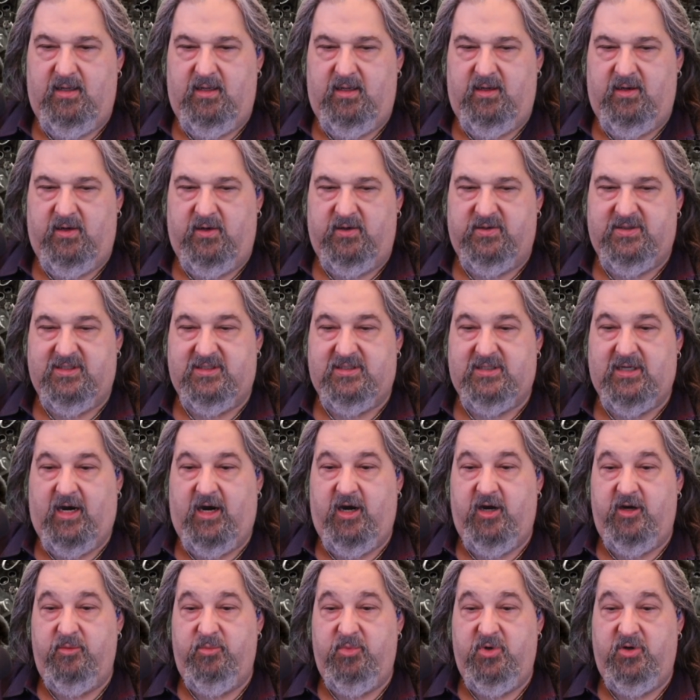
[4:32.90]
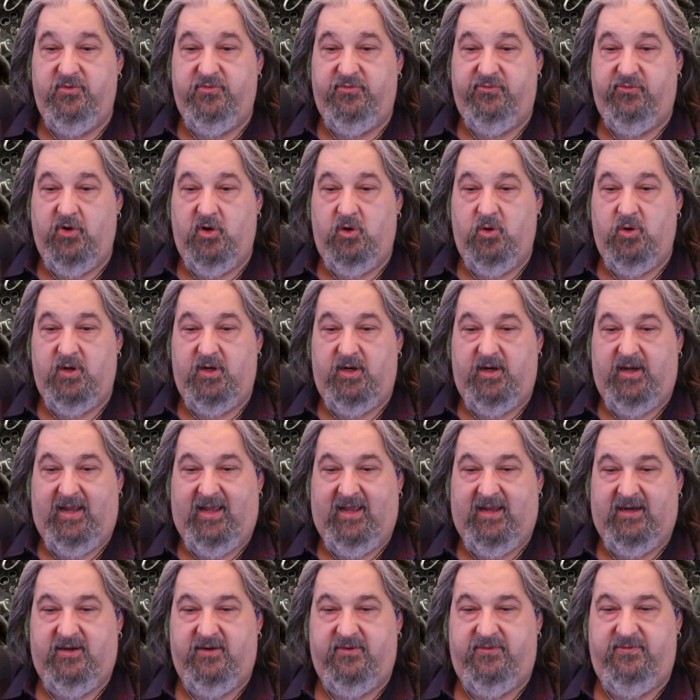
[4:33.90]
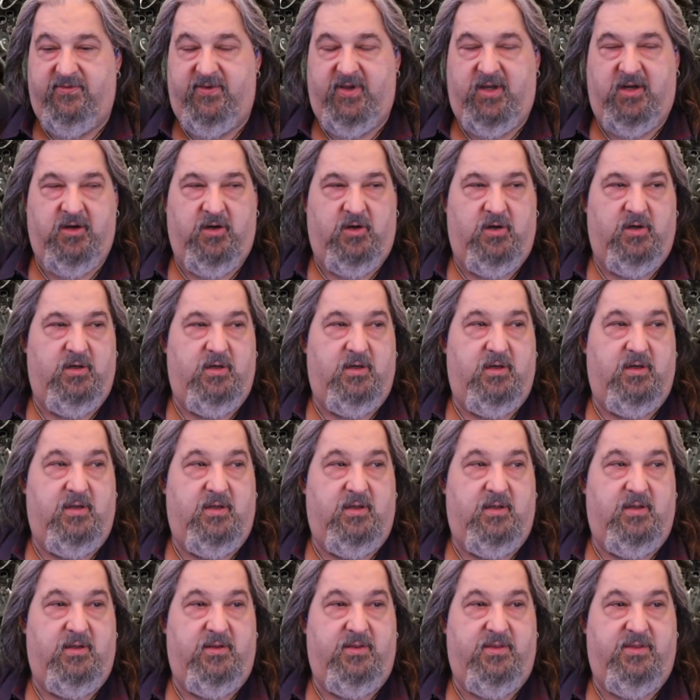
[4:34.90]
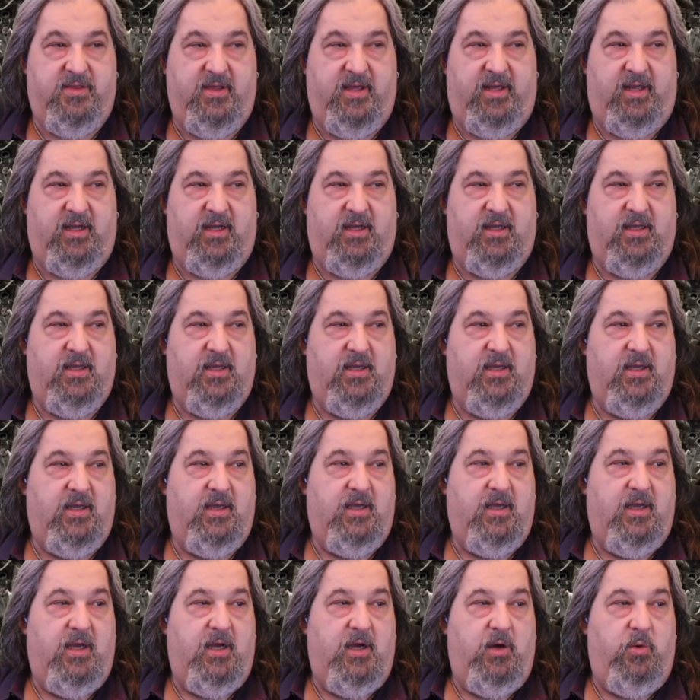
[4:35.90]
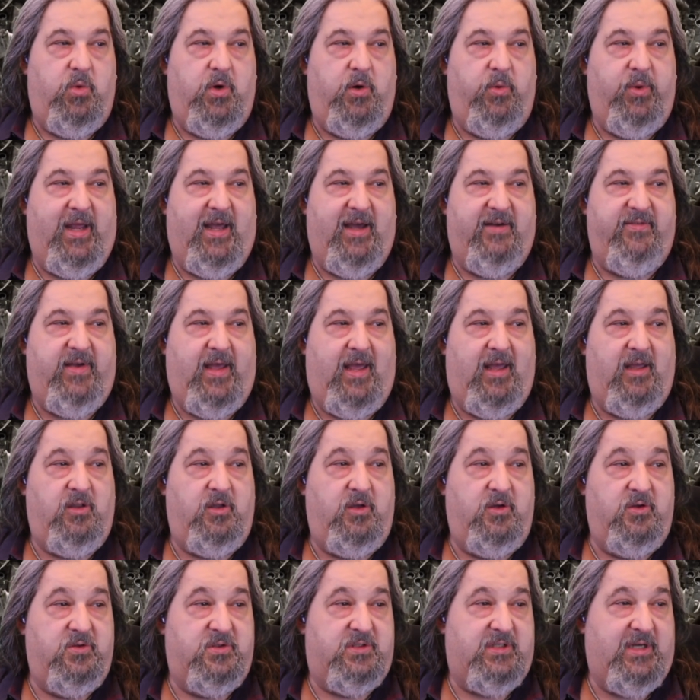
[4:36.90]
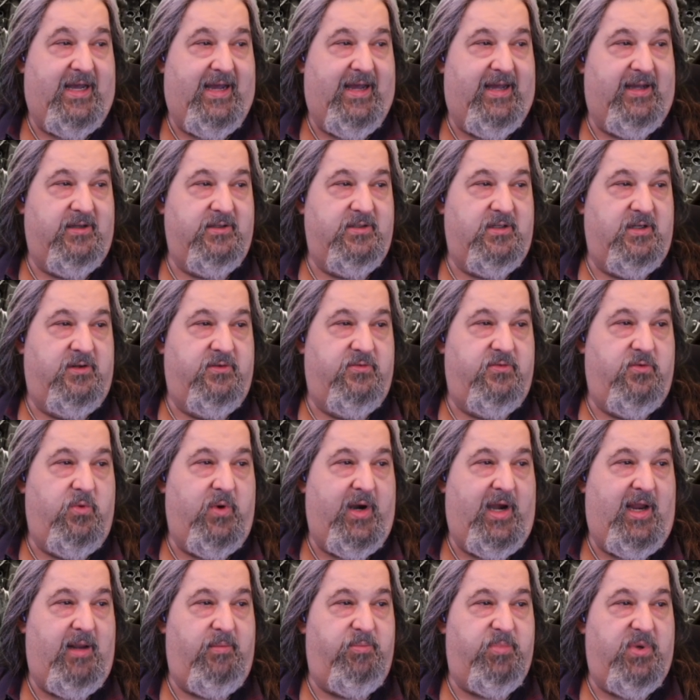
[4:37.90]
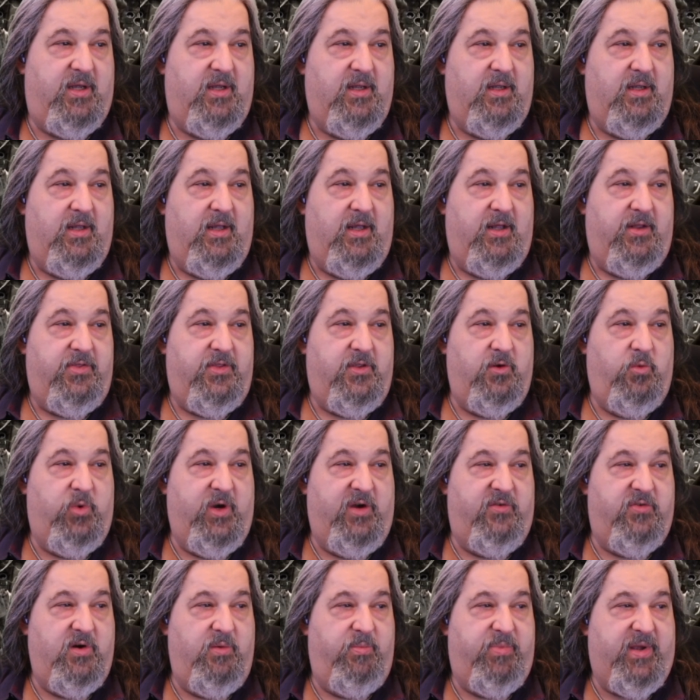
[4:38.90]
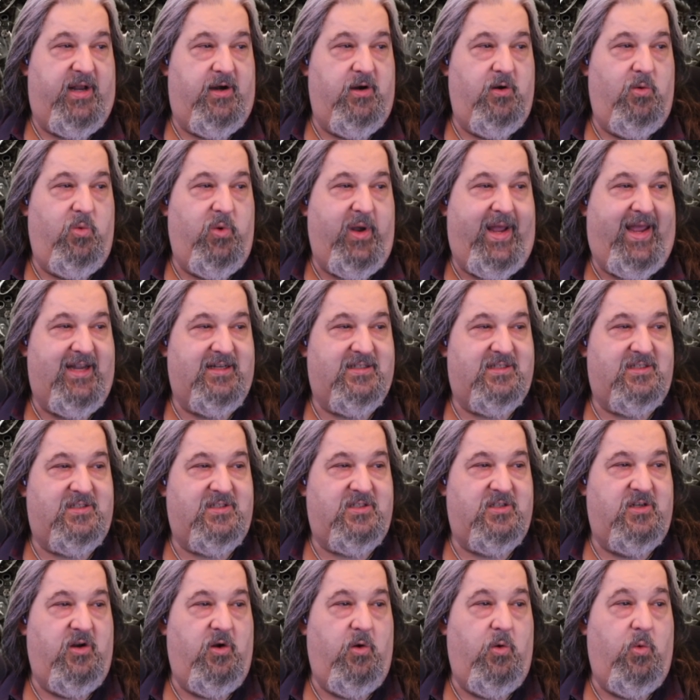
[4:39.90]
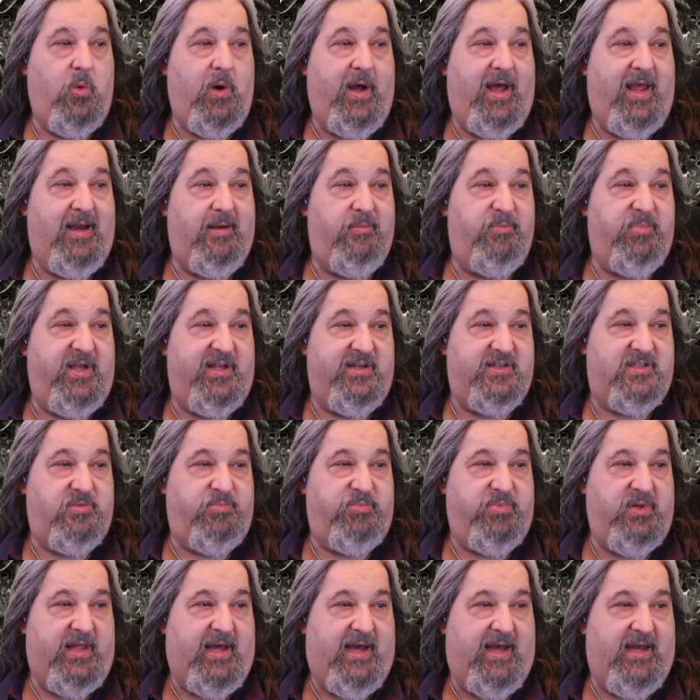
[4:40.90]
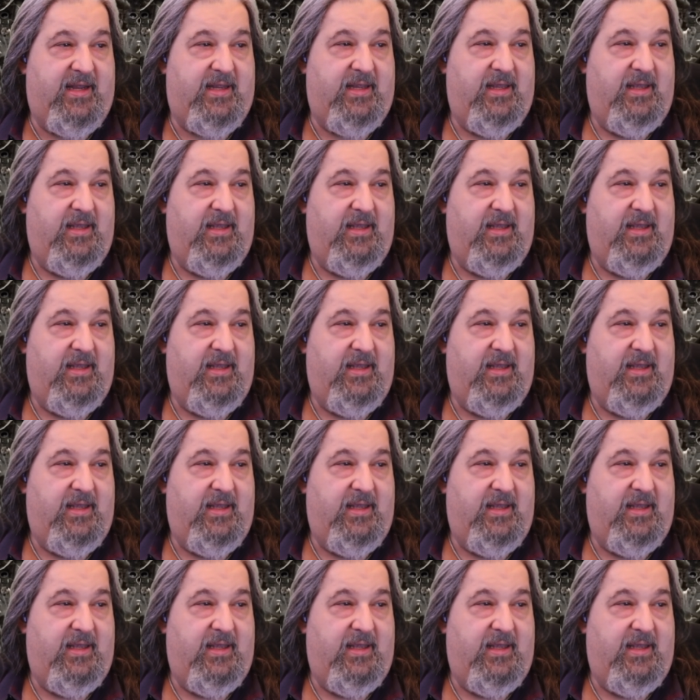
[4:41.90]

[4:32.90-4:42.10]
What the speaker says: desire to move forward and a fear thing, where we have, hey you child of rape, the riverbed awaits, snow white, pitch black,